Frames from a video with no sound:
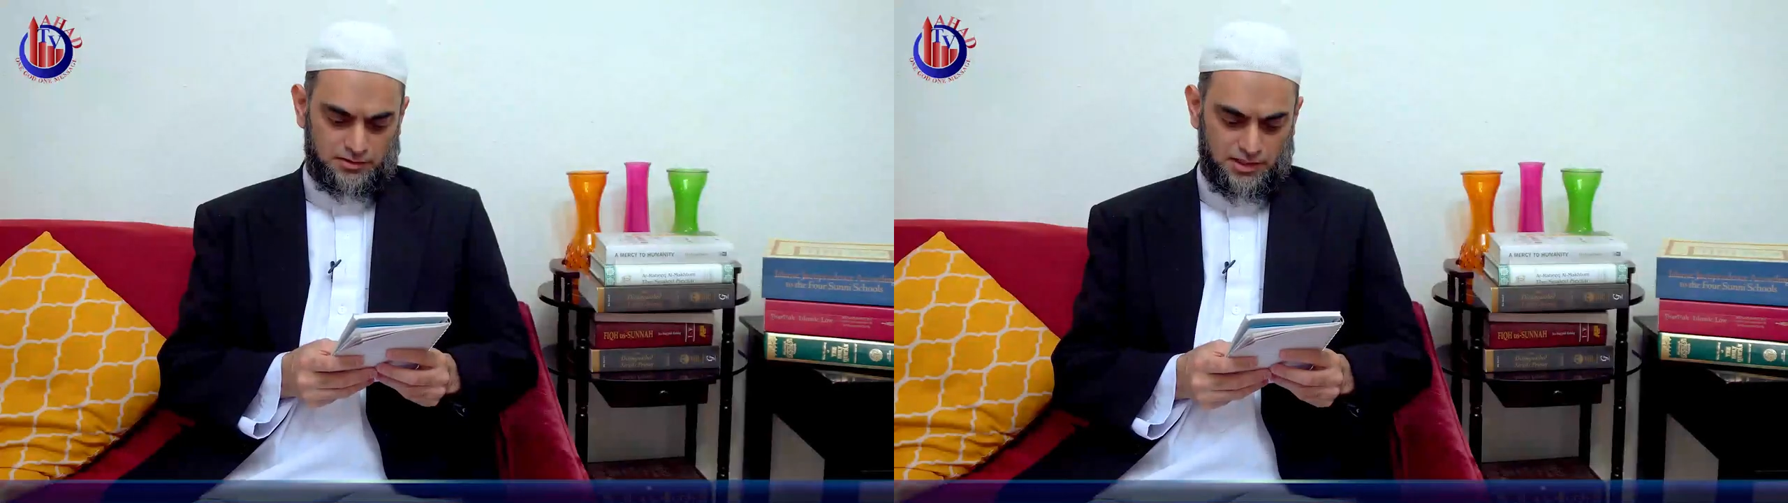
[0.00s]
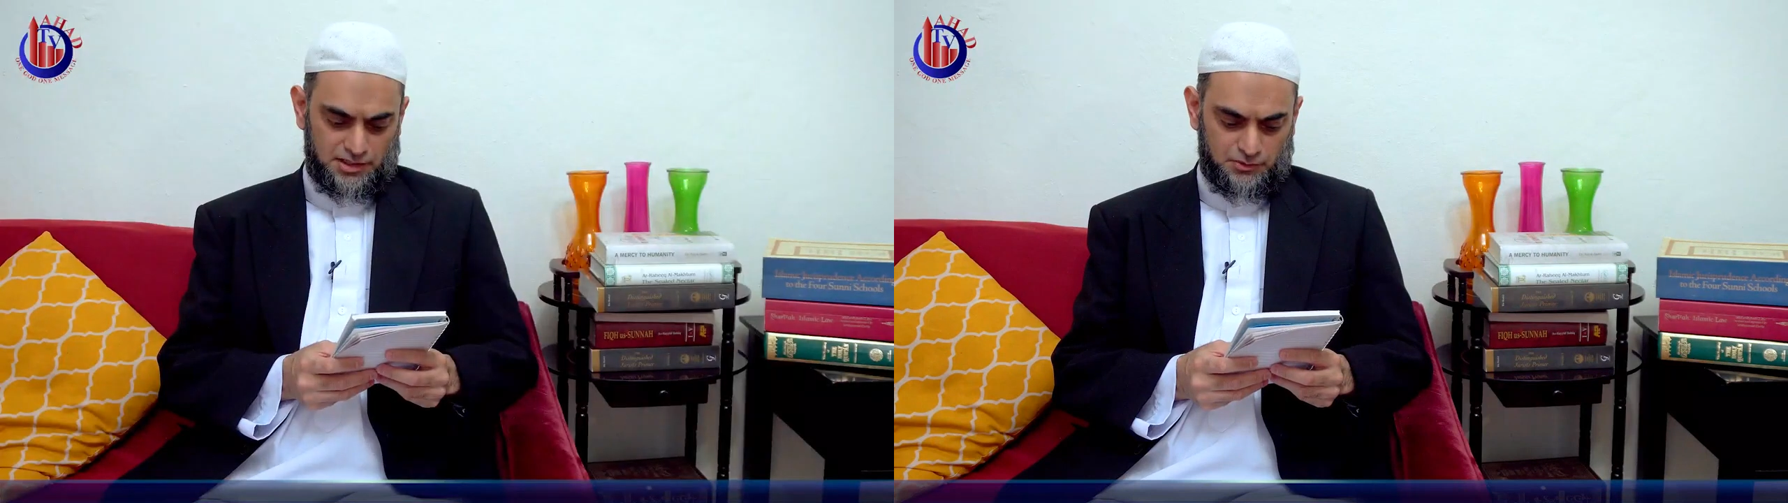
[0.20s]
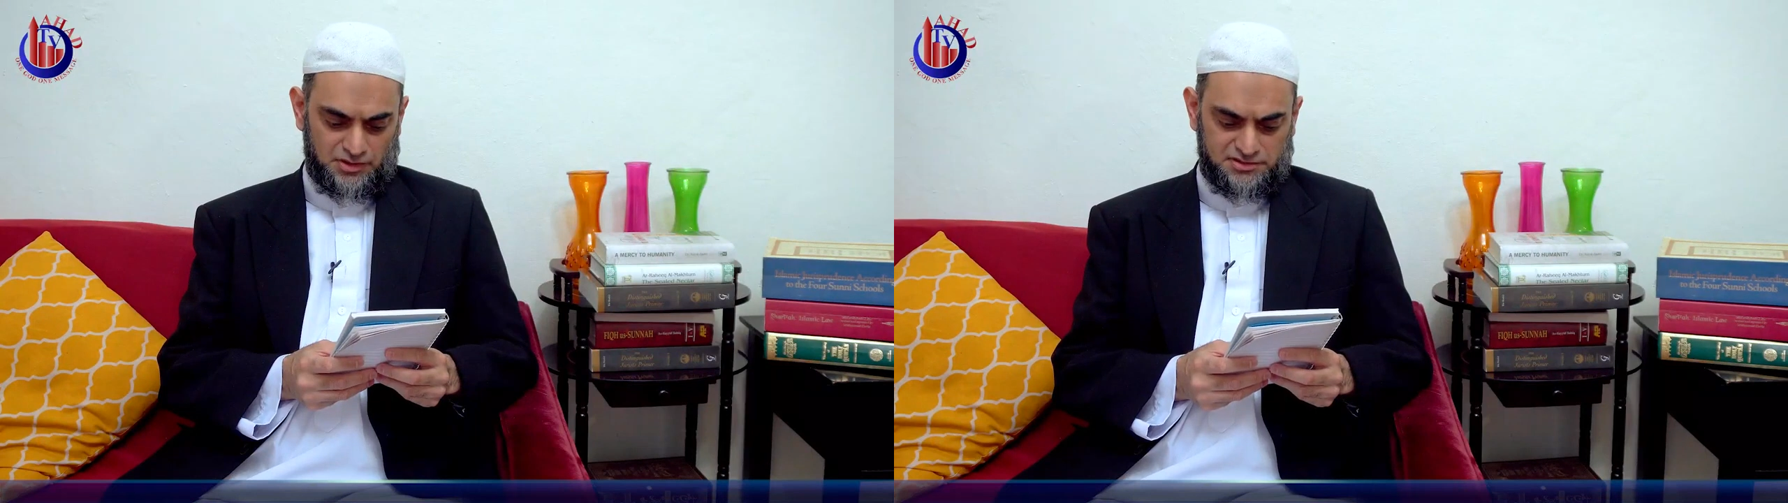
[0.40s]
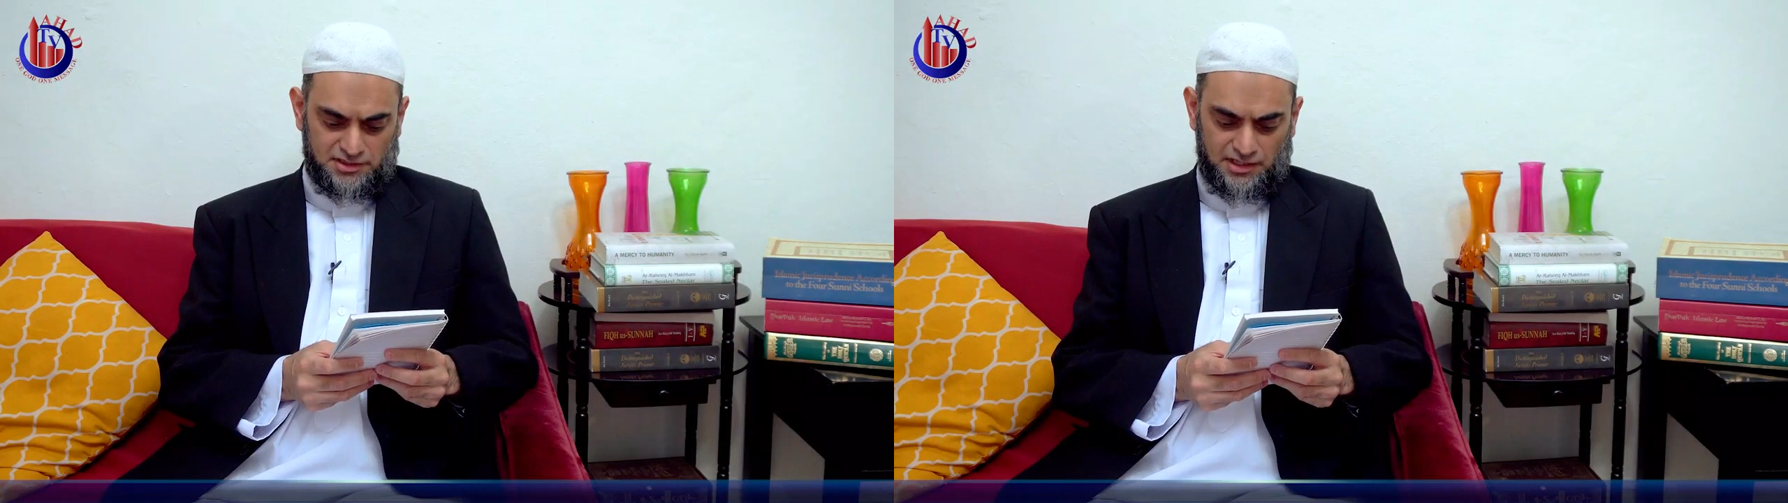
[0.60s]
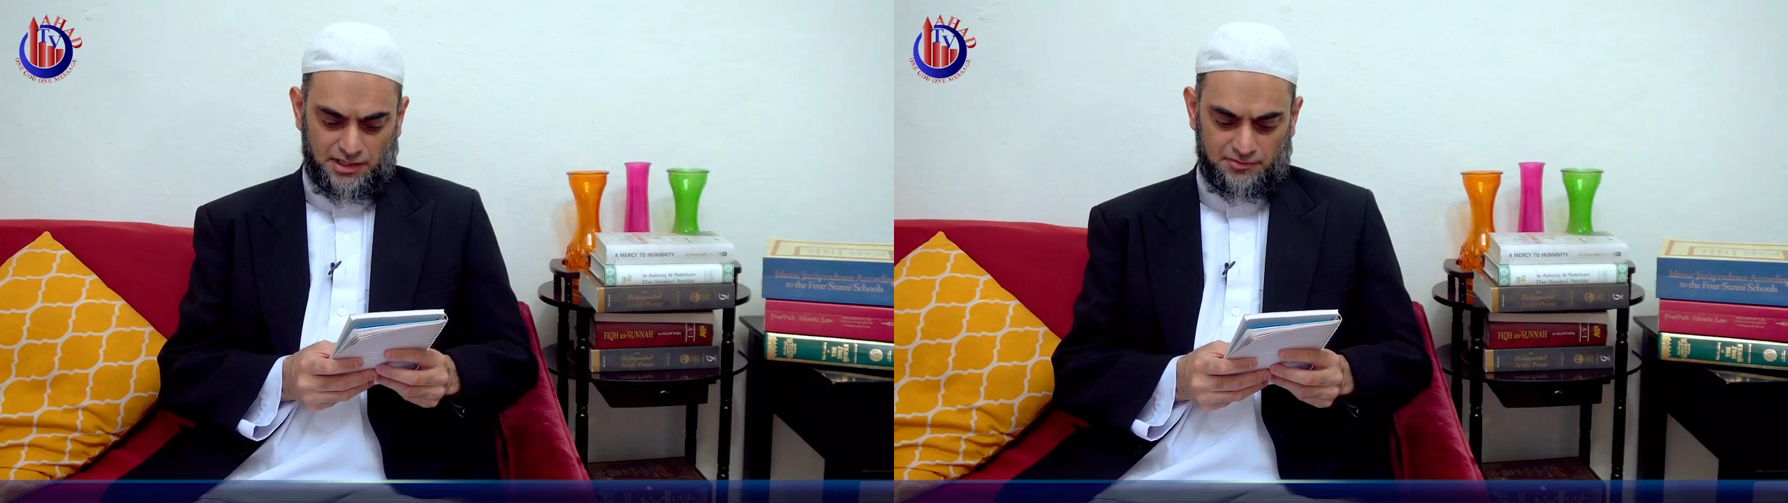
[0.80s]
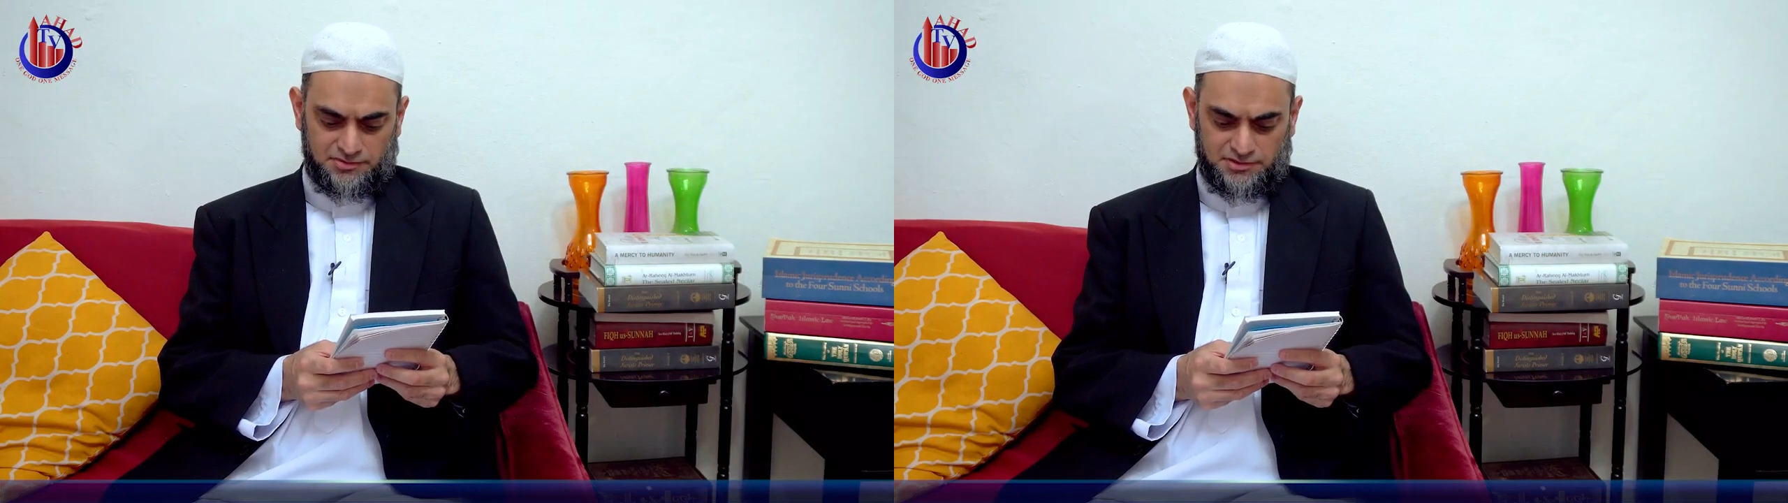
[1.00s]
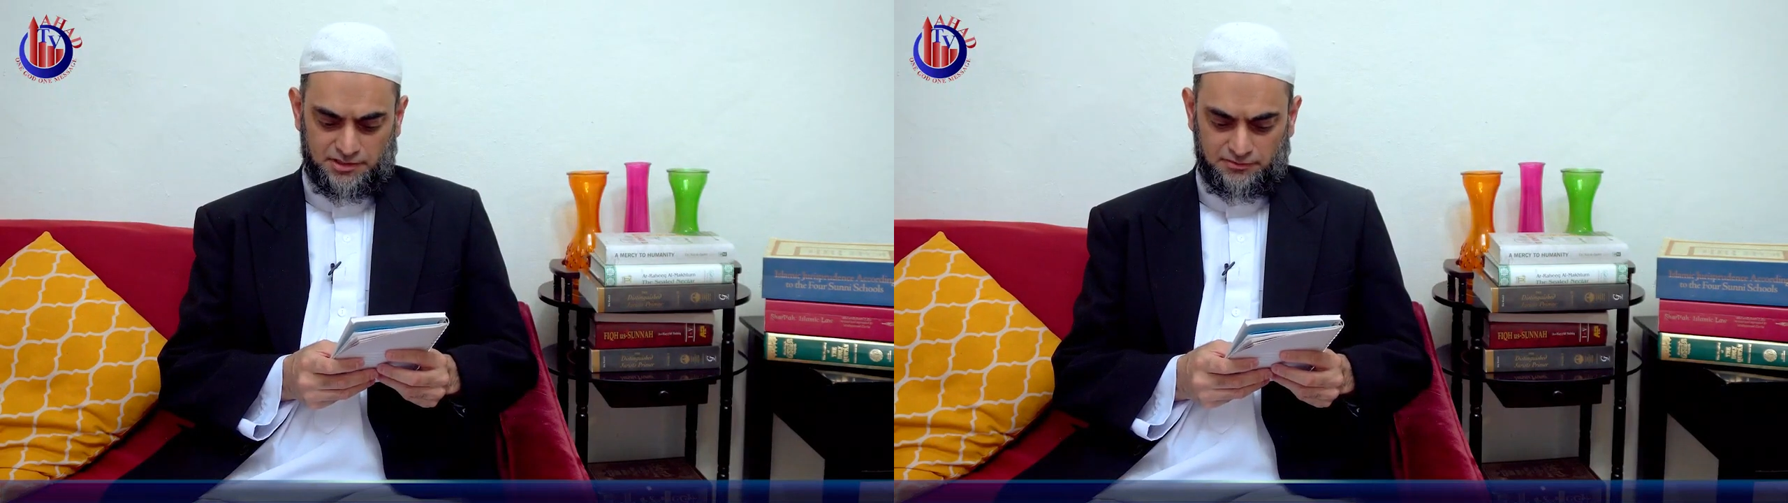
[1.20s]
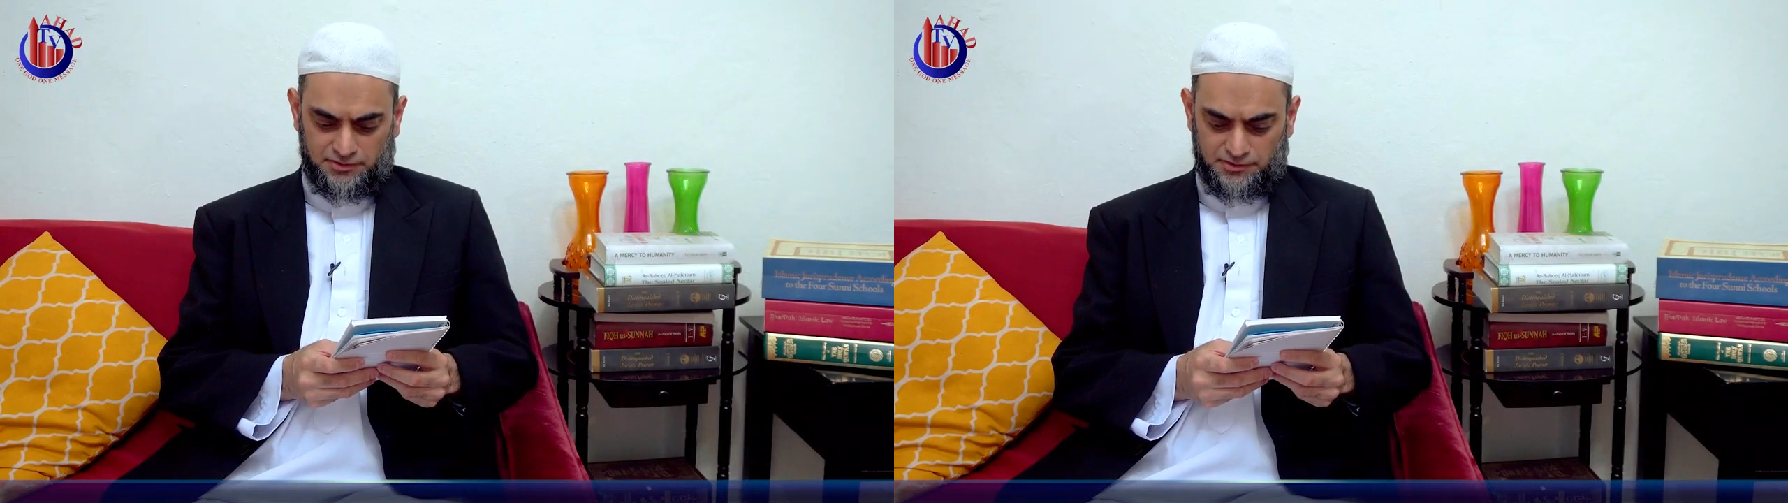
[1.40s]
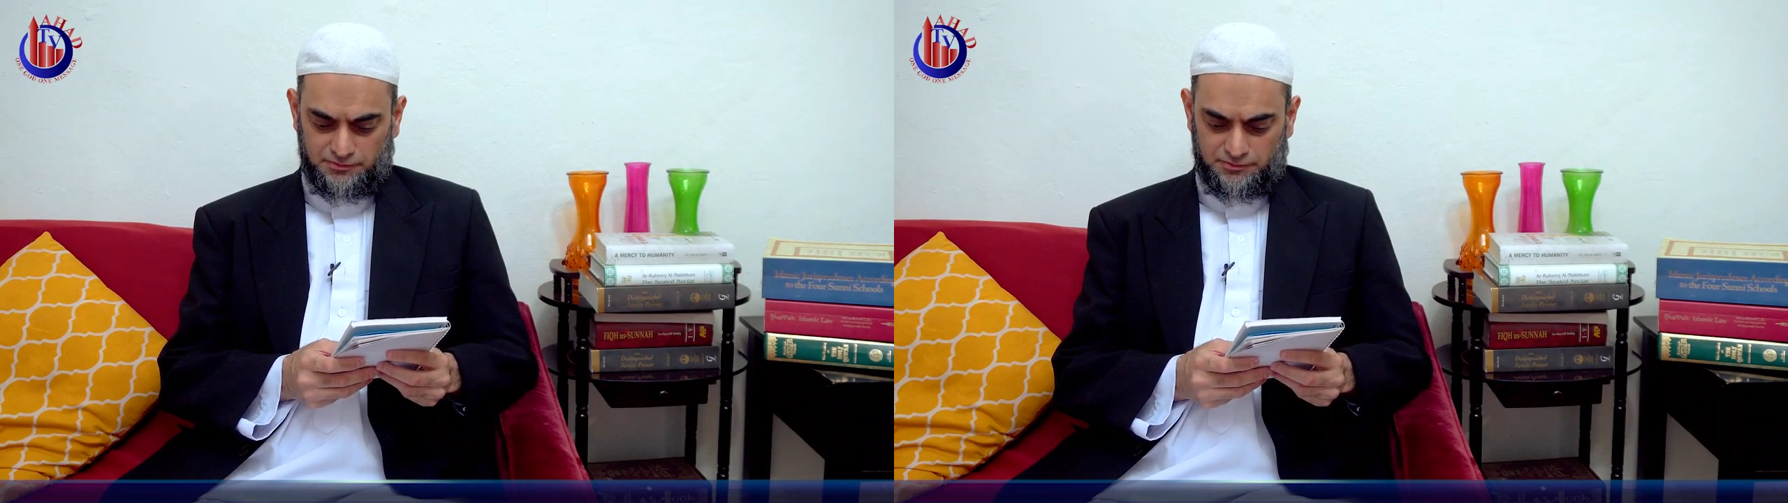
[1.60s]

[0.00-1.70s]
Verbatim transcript: The question I have received is